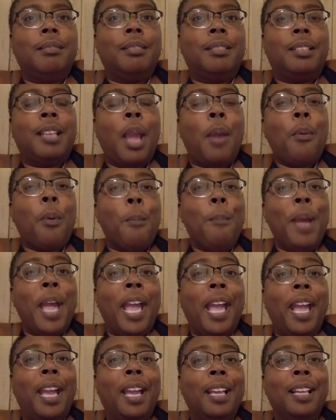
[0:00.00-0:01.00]
were
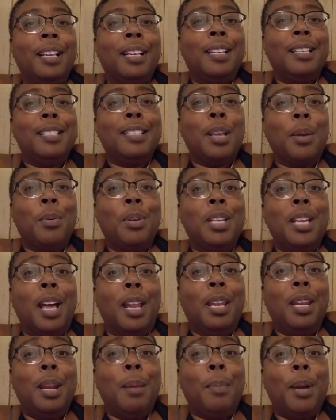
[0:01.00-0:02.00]
mad because they were
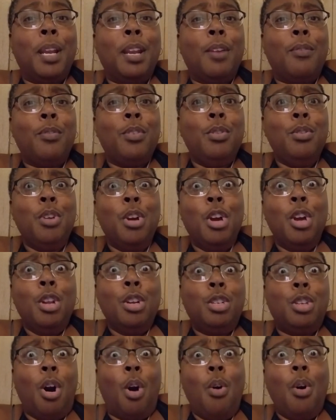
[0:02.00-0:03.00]
yelling at my nephew,
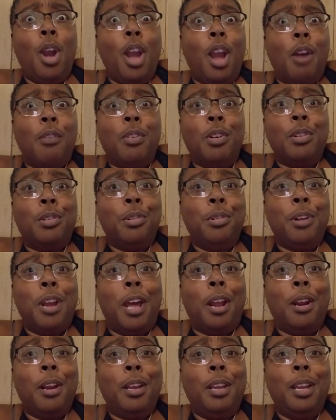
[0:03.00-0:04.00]
"Don't ever do
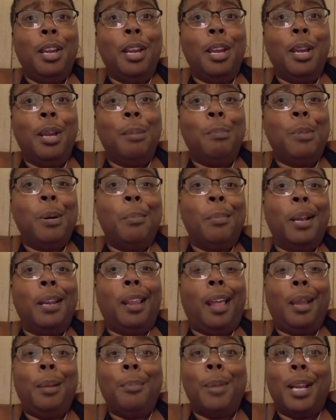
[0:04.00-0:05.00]
that again." But
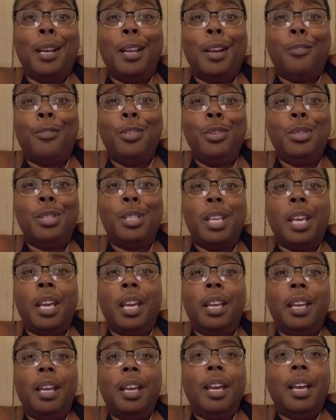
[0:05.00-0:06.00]
my nephew
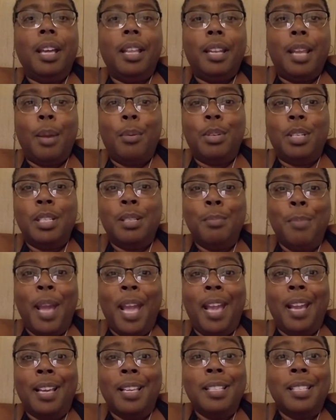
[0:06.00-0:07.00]
said, they were just
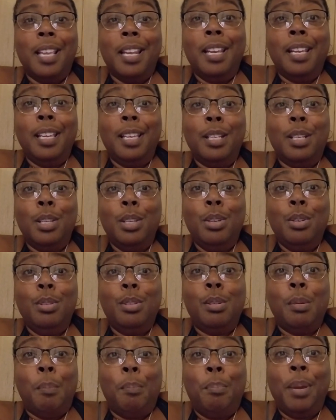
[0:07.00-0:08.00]
mad because they didn't get to use
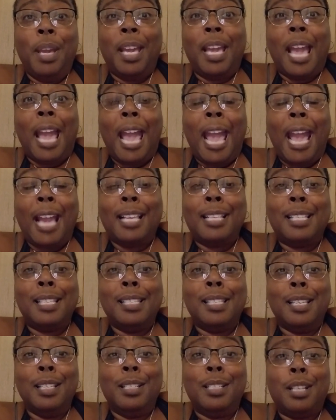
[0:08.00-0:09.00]
them big
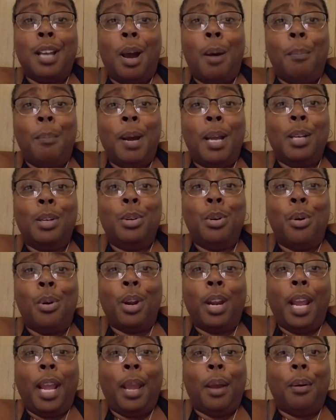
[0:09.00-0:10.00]
axes and chop my door
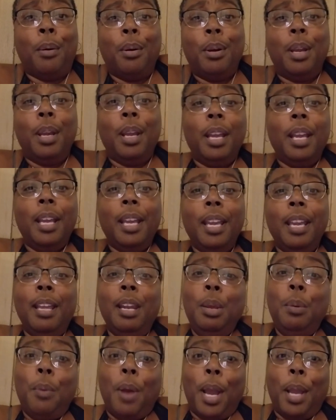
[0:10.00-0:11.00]
down.
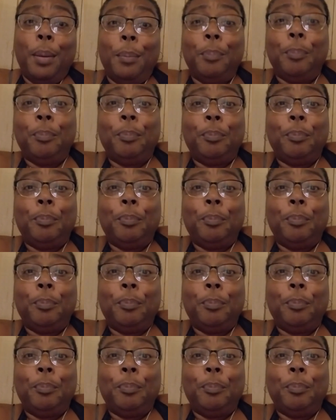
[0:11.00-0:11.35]
Anyway,